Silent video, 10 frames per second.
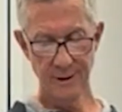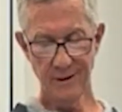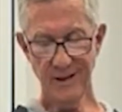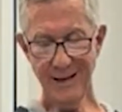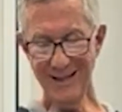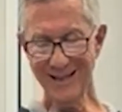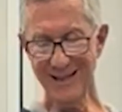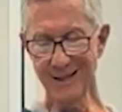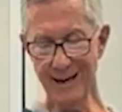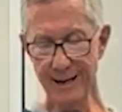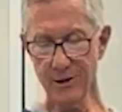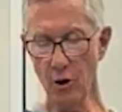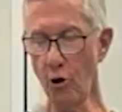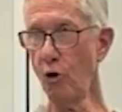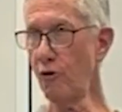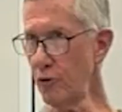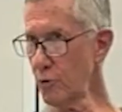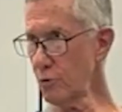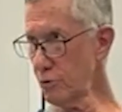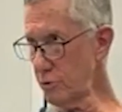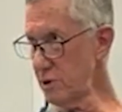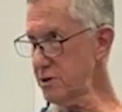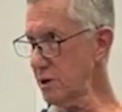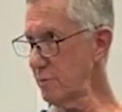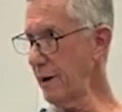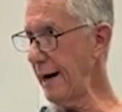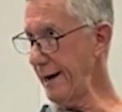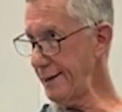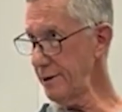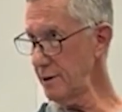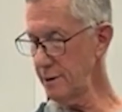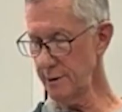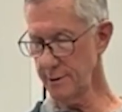The intellect overrules the mind,